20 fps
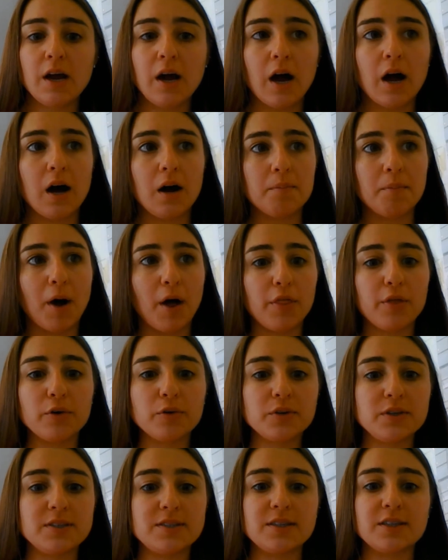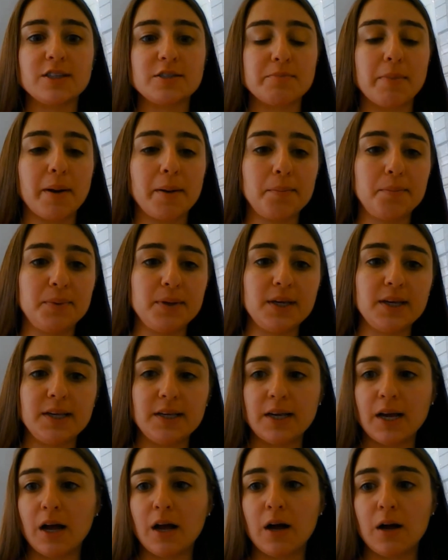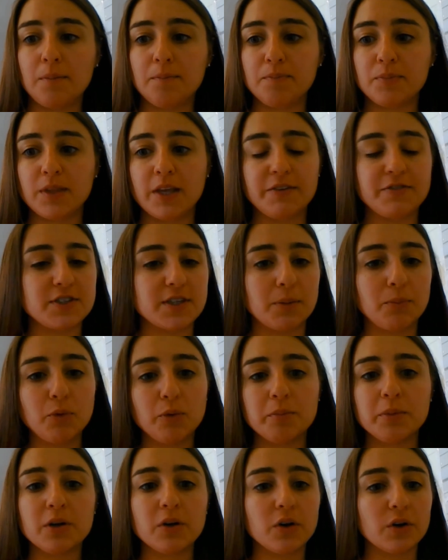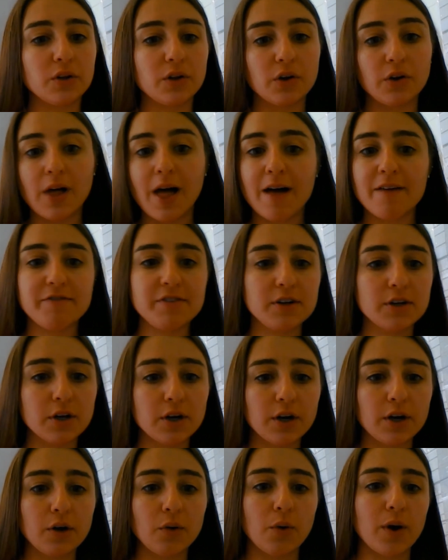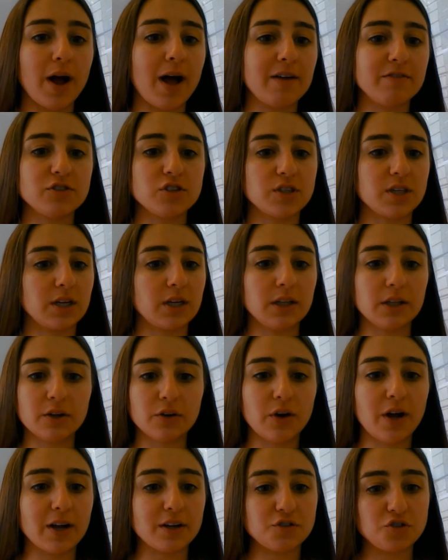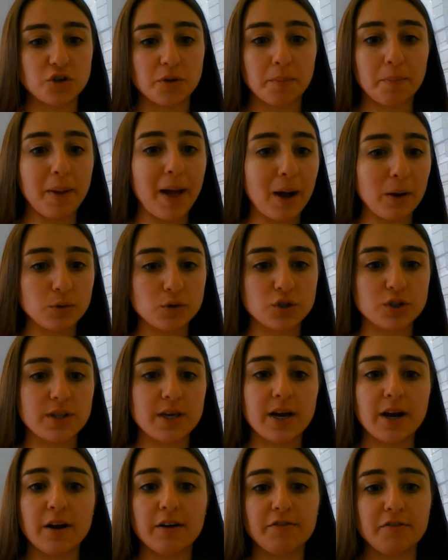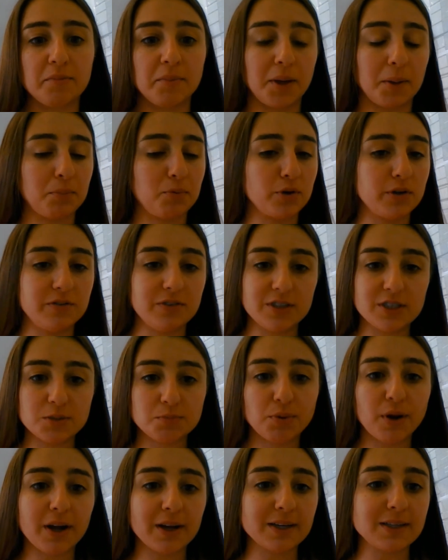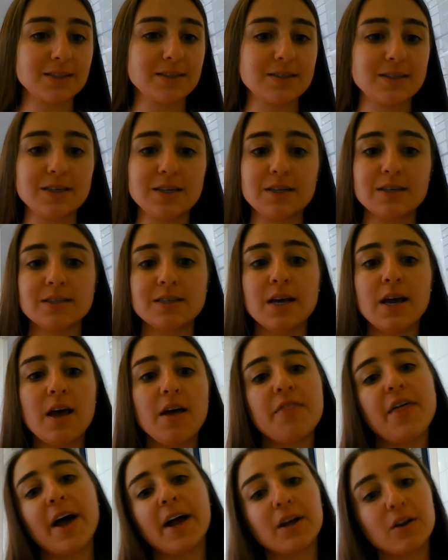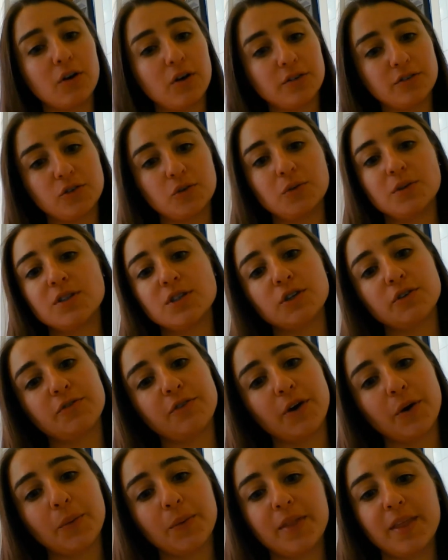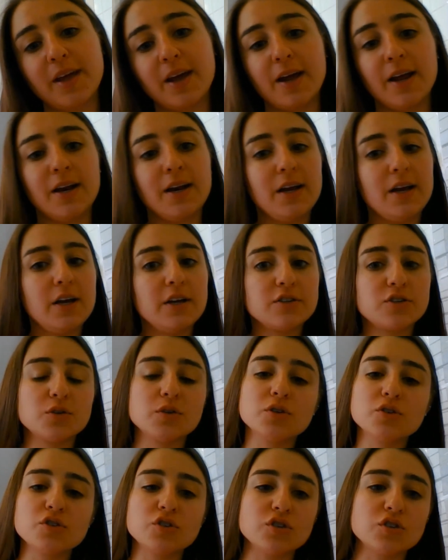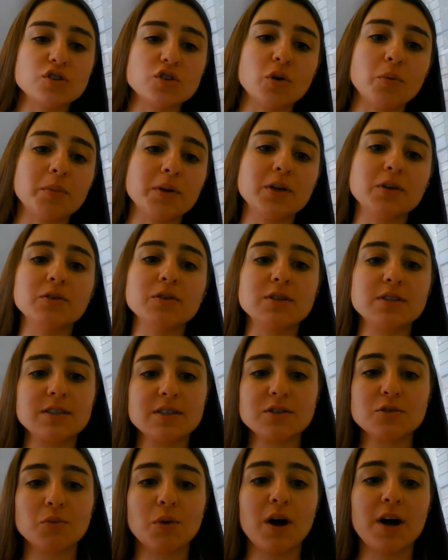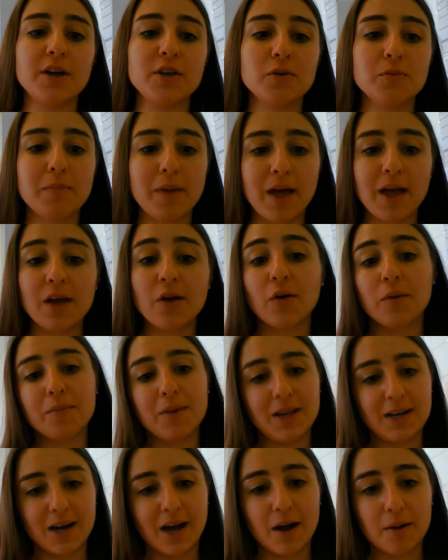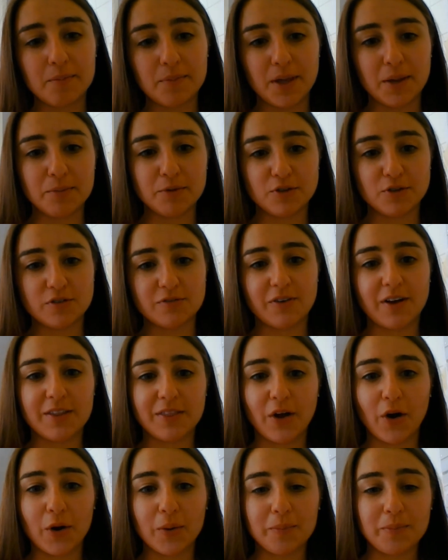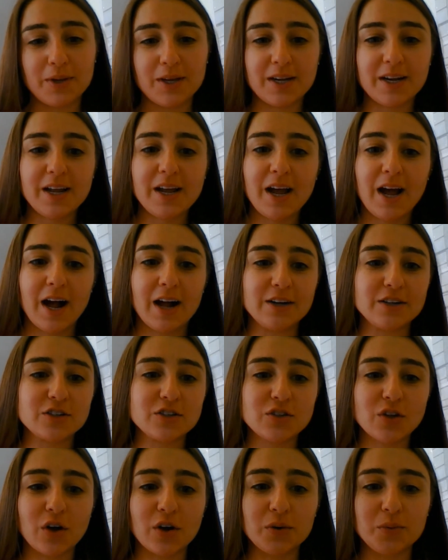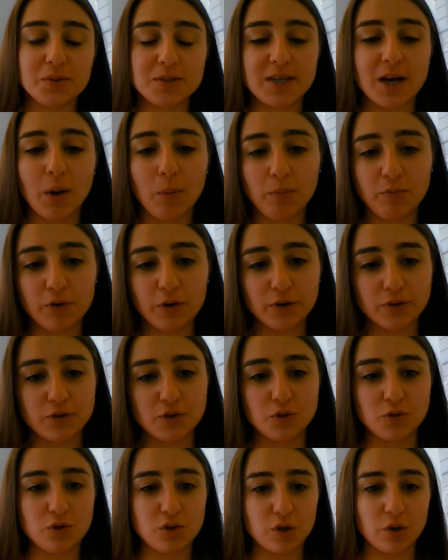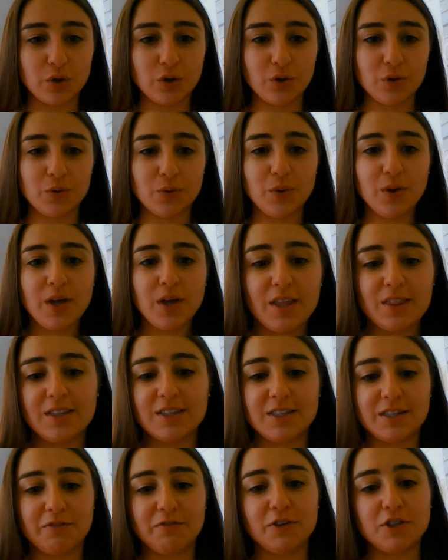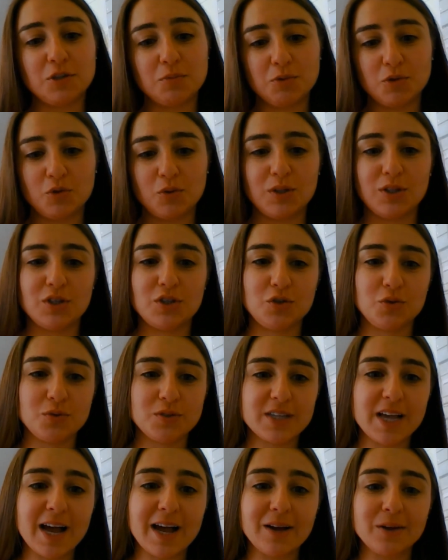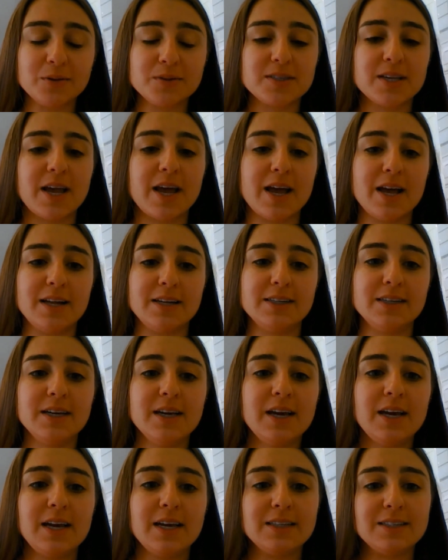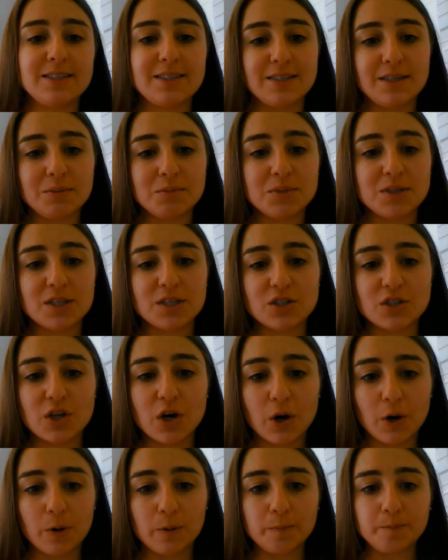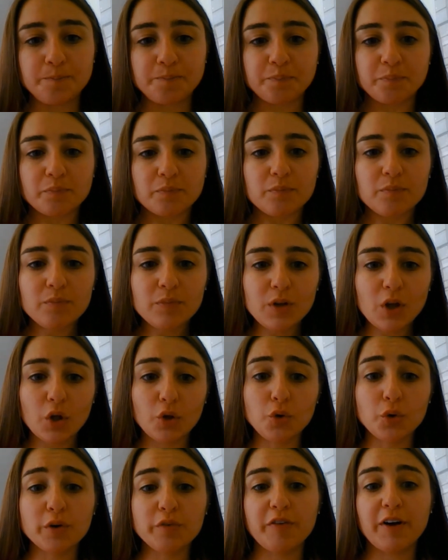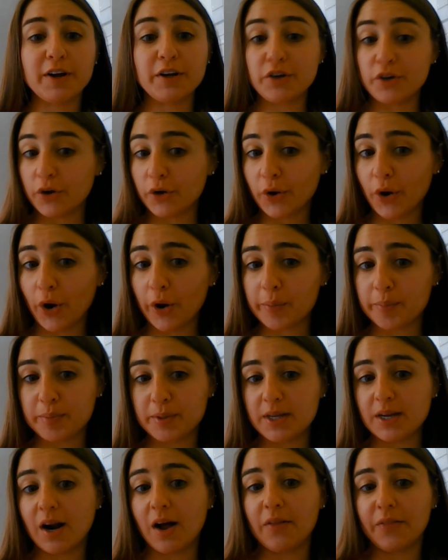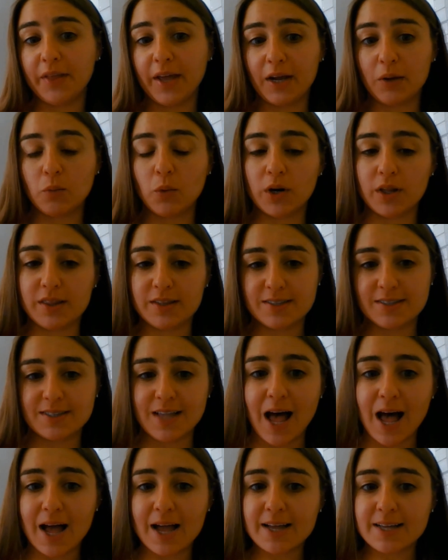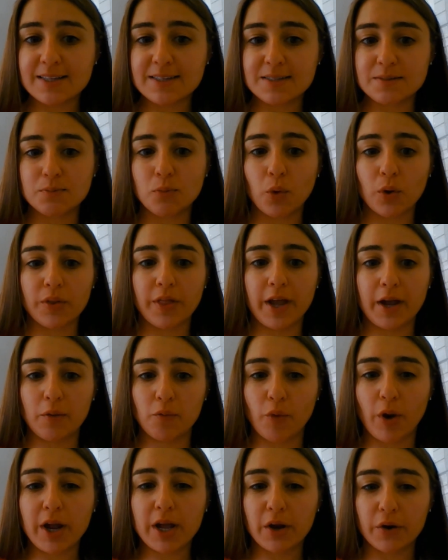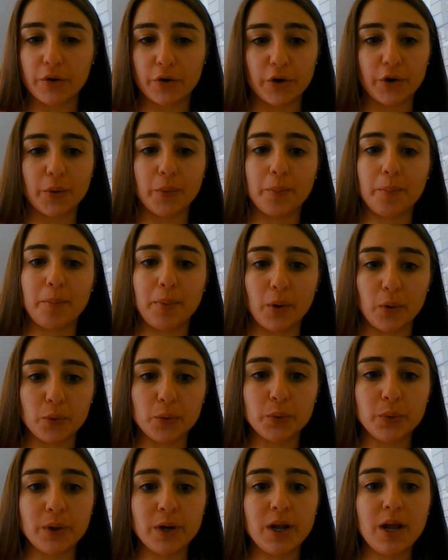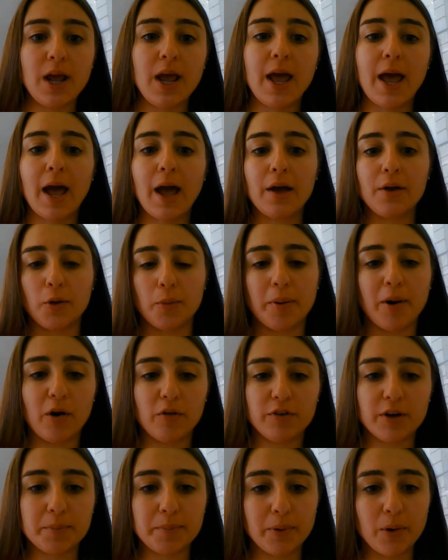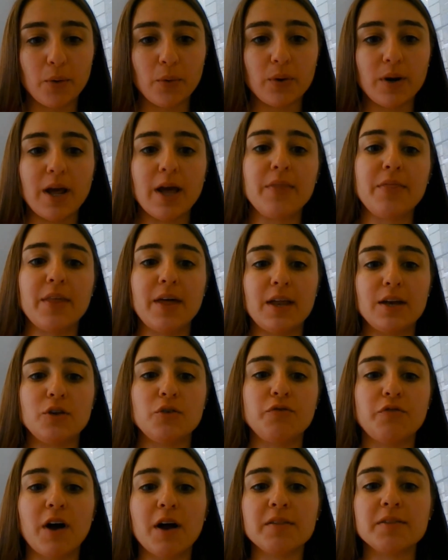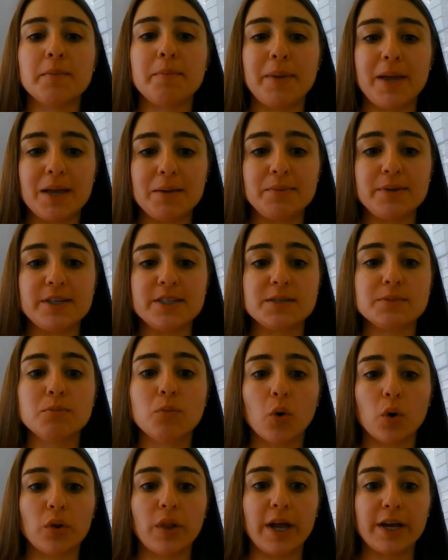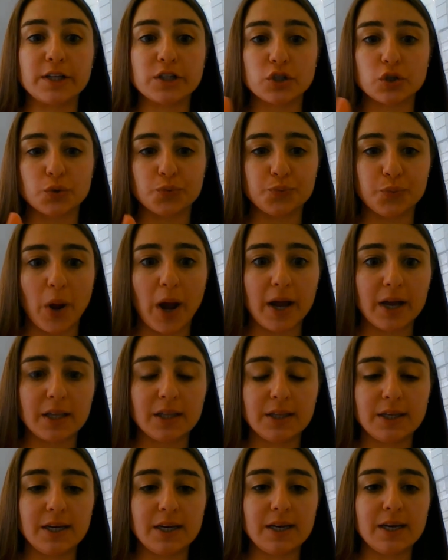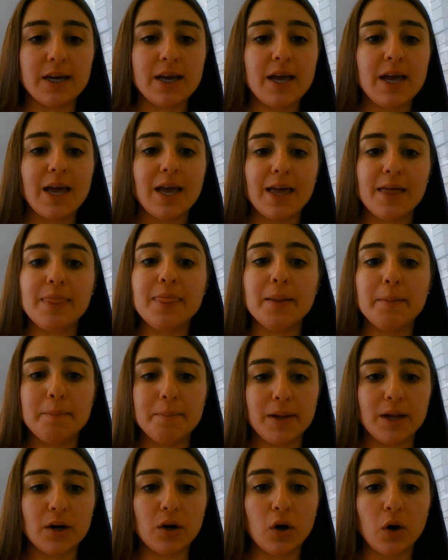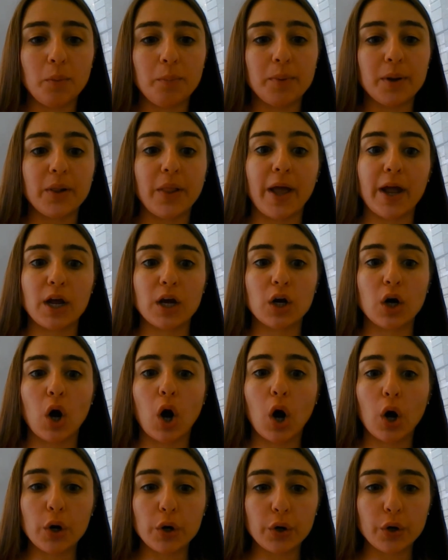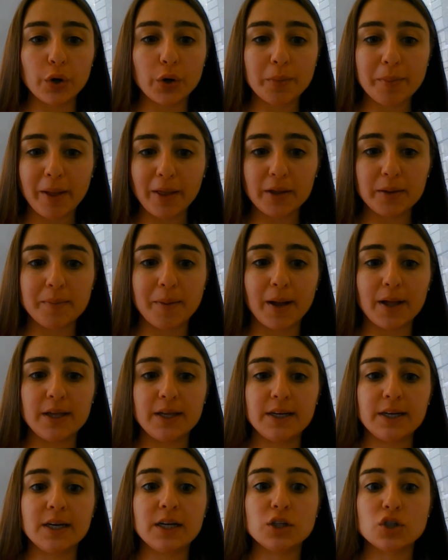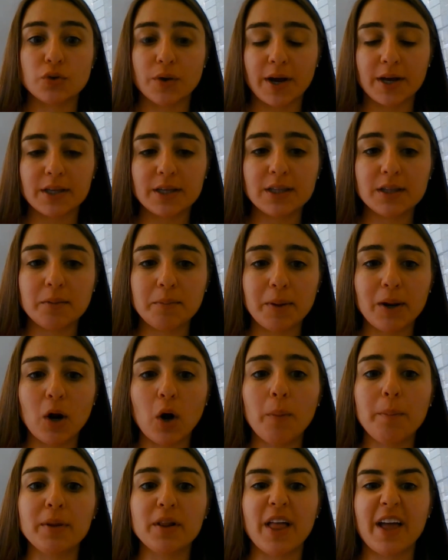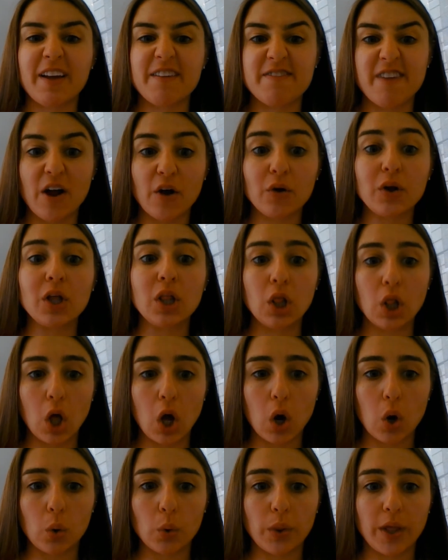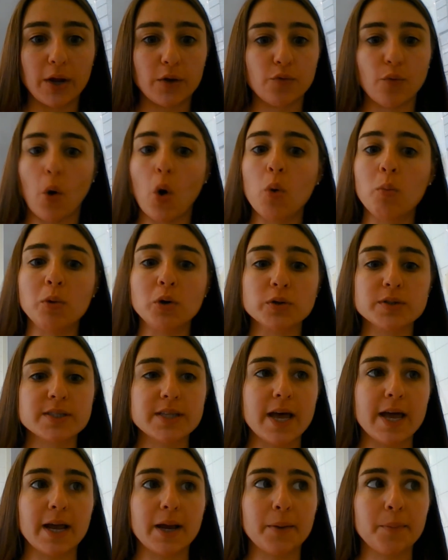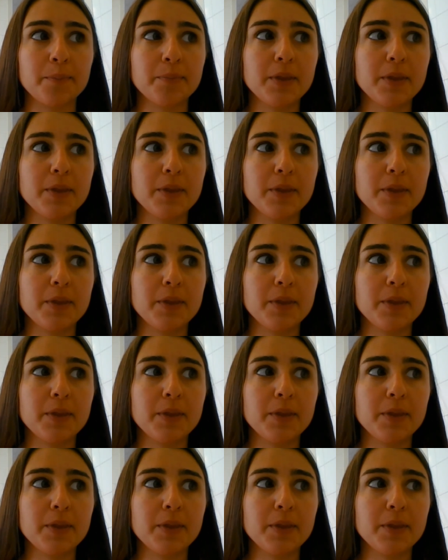Other reasons might be if some women are a little heavier or have just like a little extra pouch there from like previous pregnancies, that could also interfere with it. So there's just so many reasons why you may or may not be able to find the heartbeat. I just thought it was helpful to show you the difference between the two sounds, and it seems as though you could find your heartbeat on like one of the sides, more like right under your bone, your pelvic bone, and then you find the baby's more like directly in the middle, but like under your belly button, directly in the middle, but like very low, like almost like